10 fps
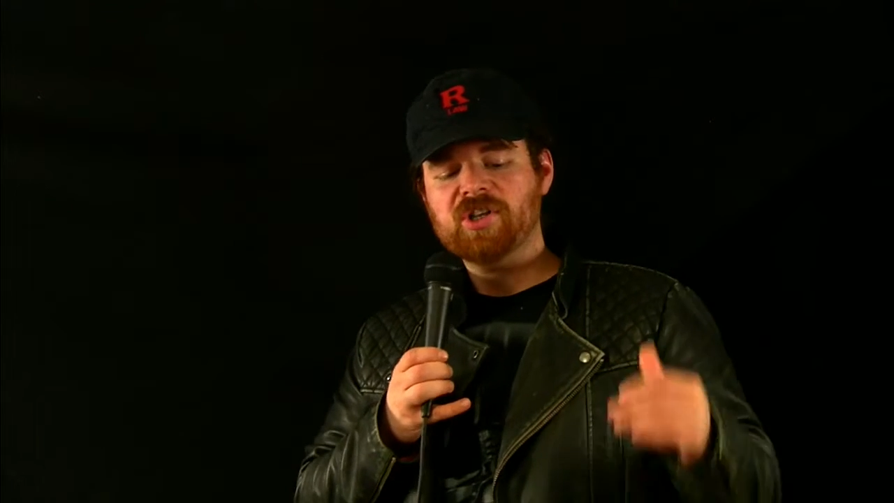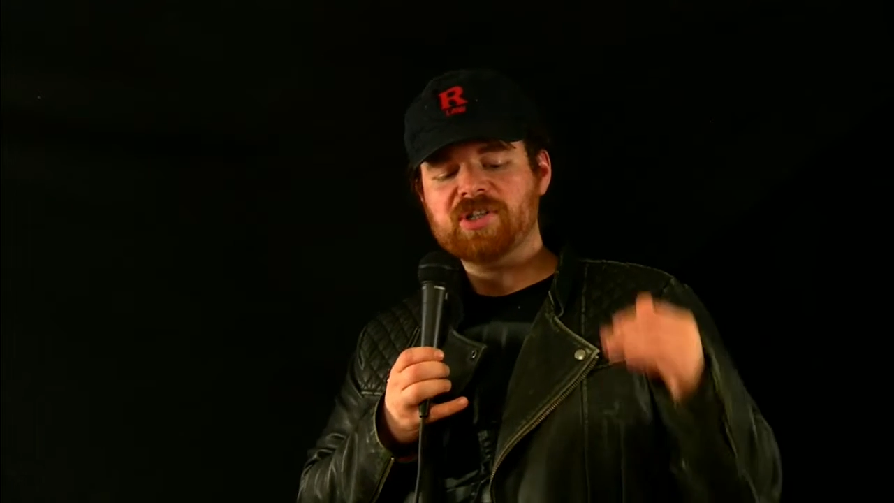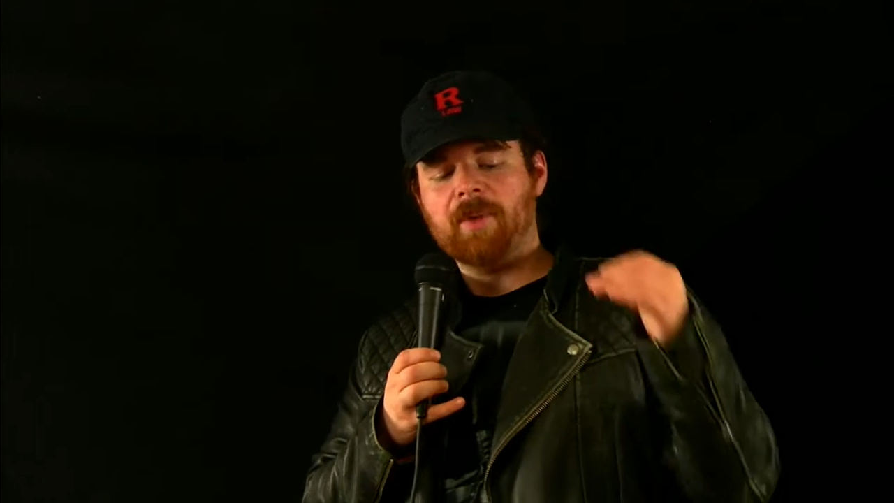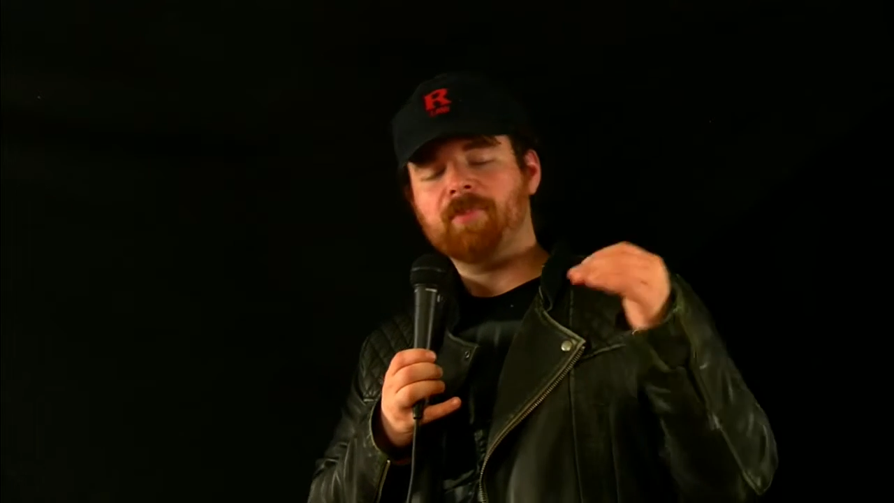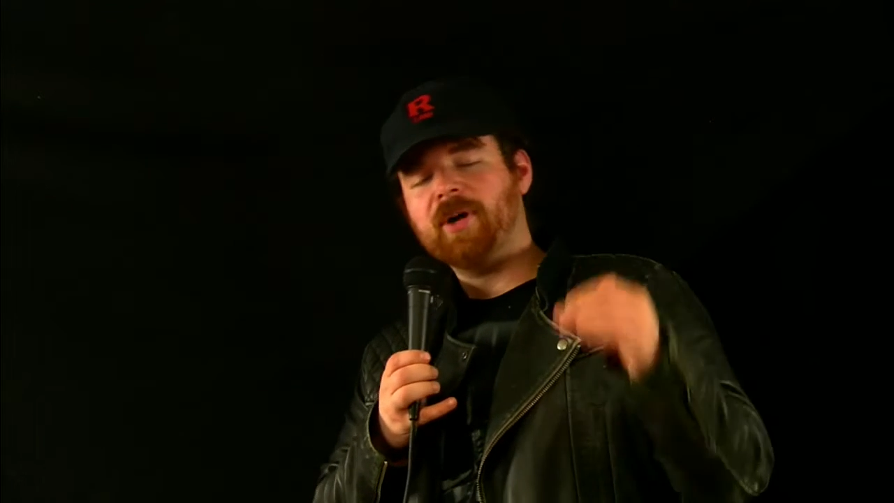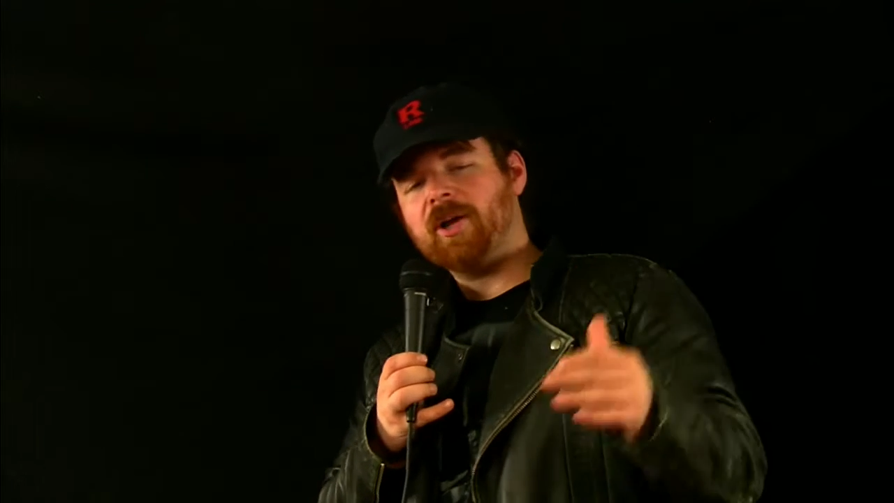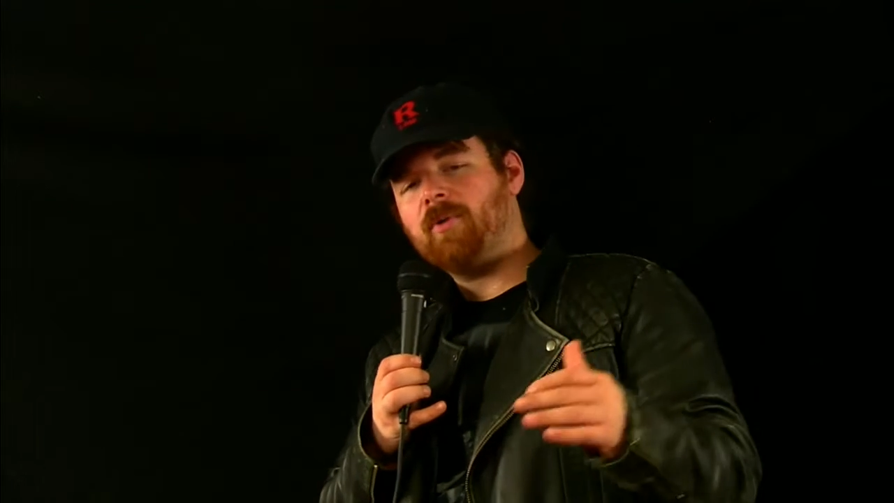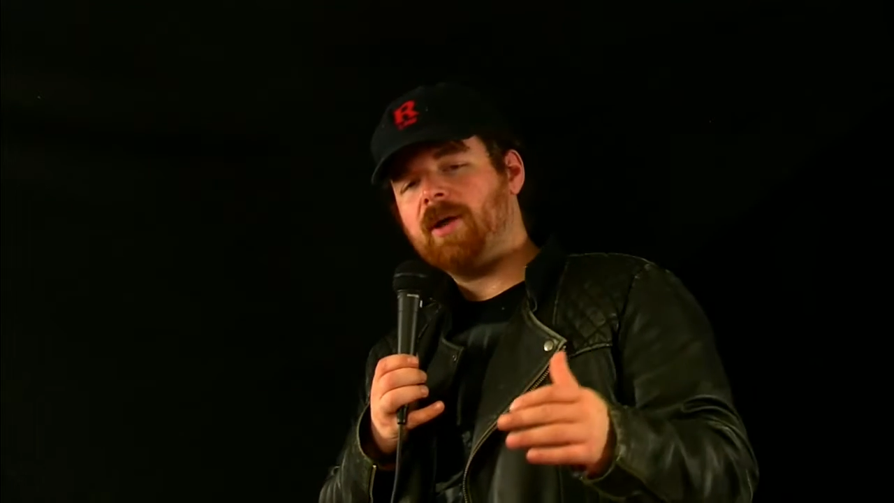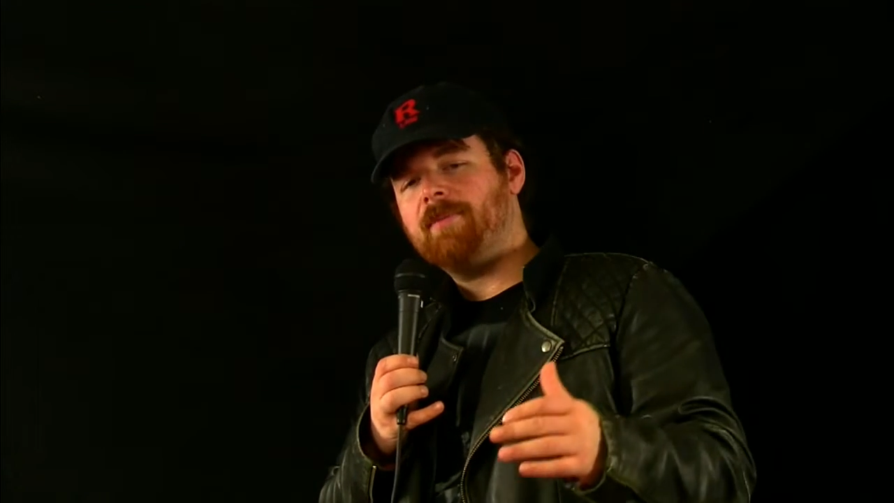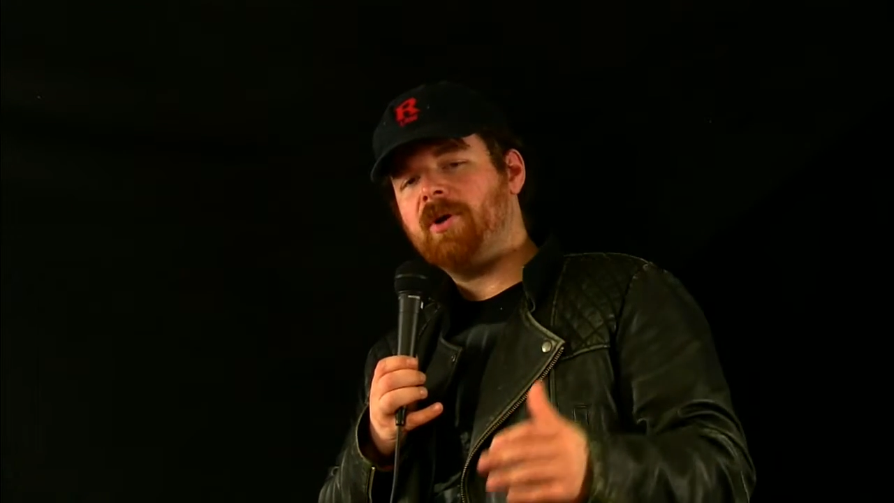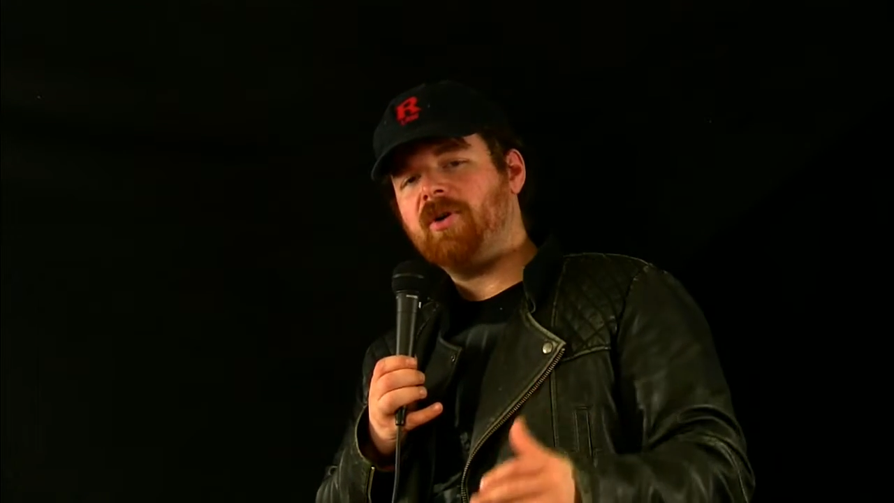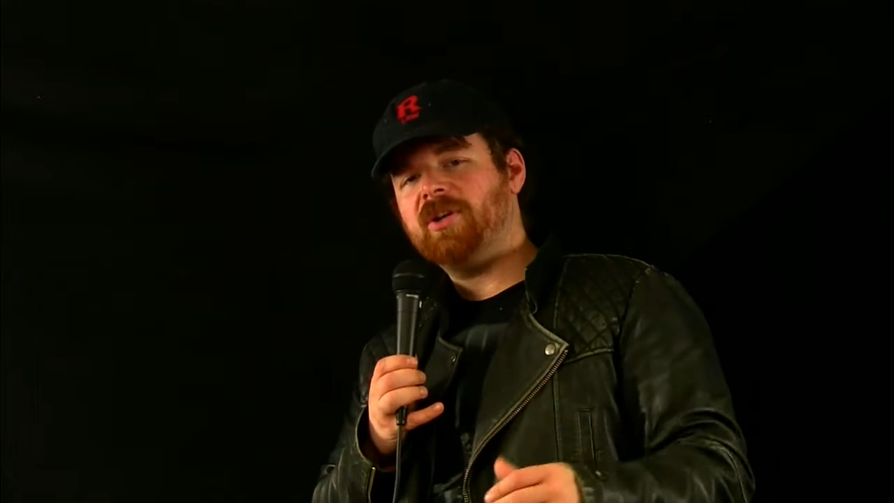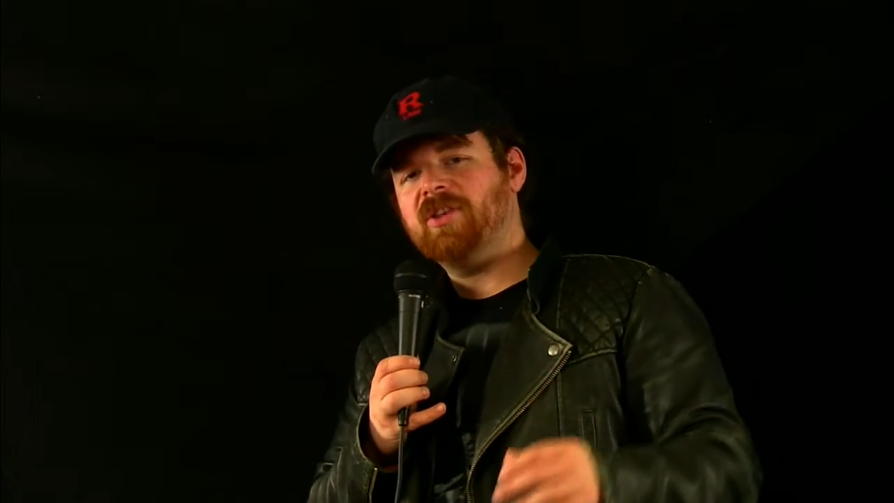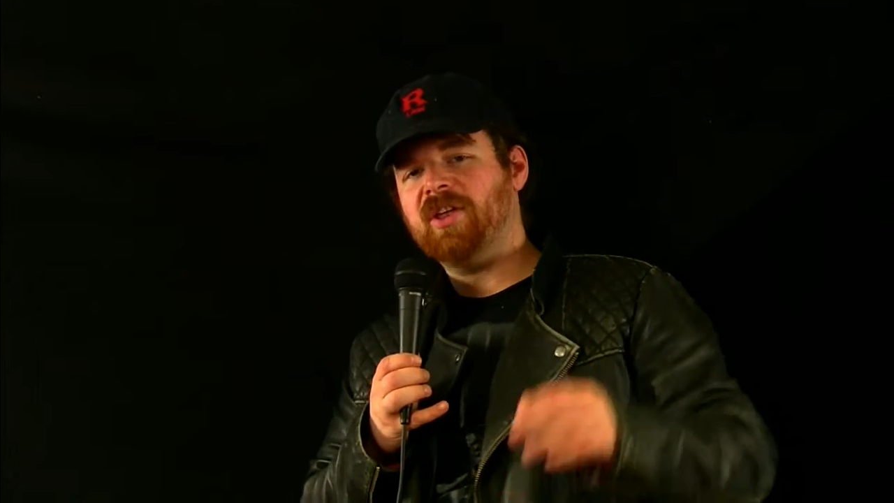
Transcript: he's got breakaway ability.